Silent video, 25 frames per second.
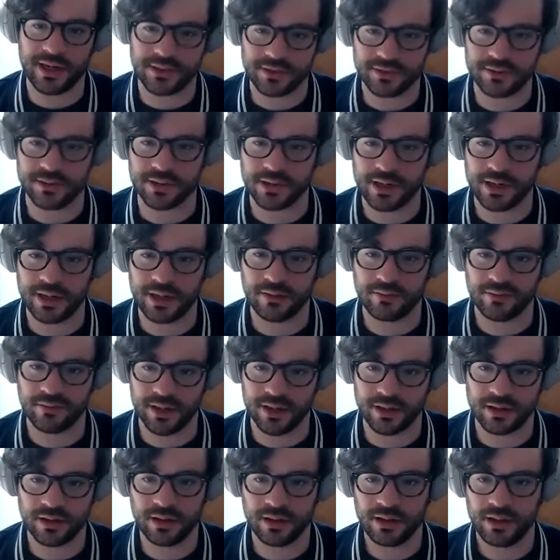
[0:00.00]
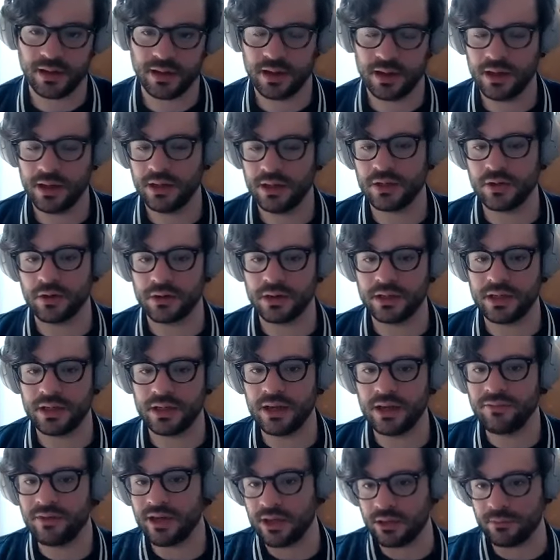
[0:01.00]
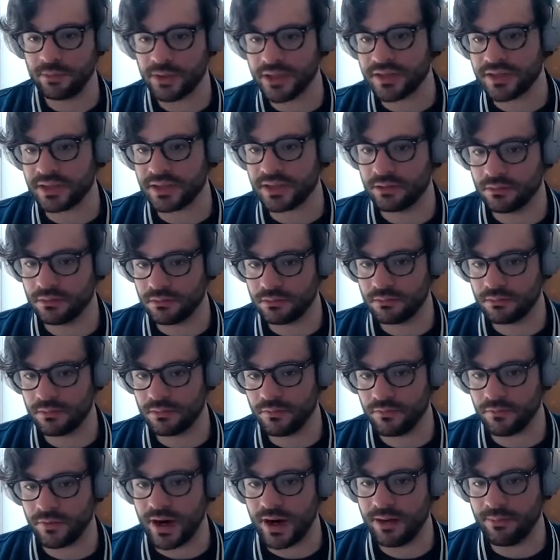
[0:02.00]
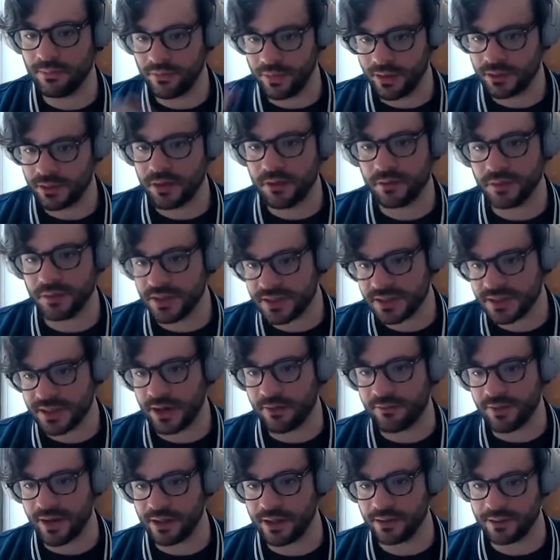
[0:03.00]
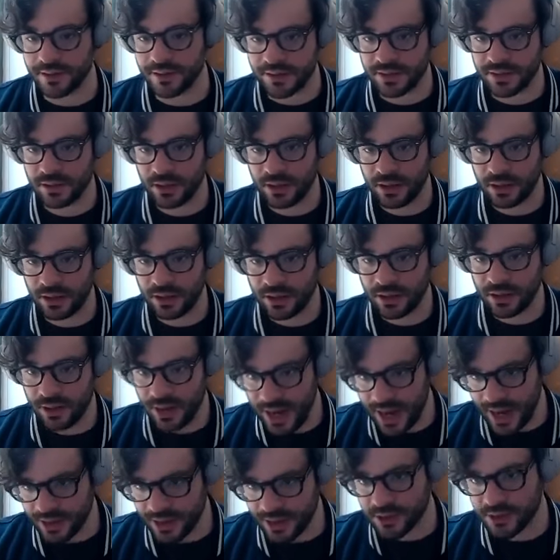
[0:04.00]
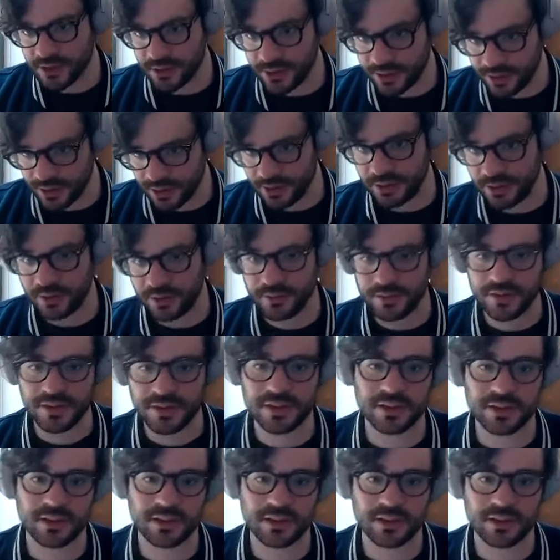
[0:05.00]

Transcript: to, you're kind of like, you're giving an implicit frame of like, no, this is how violence actually is.